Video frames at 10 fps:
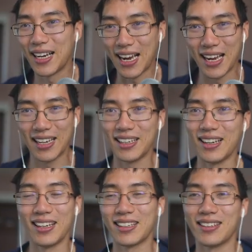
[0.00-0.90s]
And
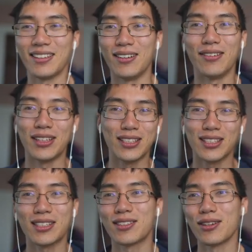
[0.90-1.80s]
they
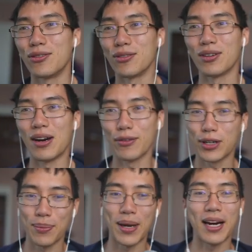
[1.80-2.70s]
just don't ever
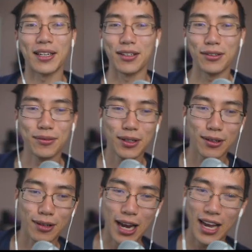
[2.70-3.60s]
get back to you.
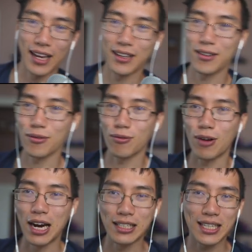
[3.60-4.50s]
And
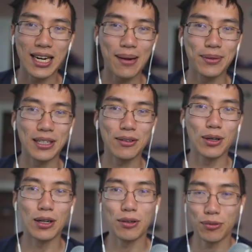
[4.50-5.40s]
why is that happening?
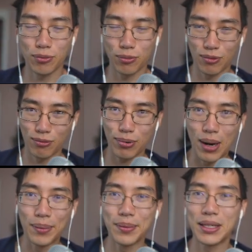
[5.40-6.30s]
Well,
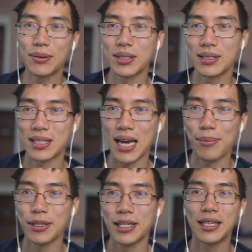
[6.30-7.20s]
probably what's
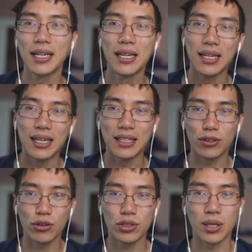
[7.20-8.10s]
happening is
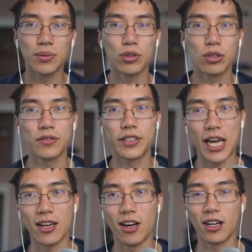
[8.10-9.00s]
there's some sort of
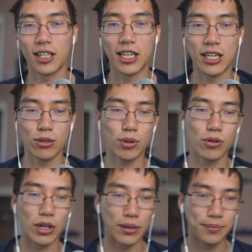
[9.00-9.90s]
deadlock in your
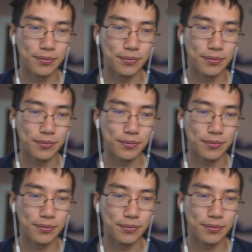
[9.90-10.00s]
program.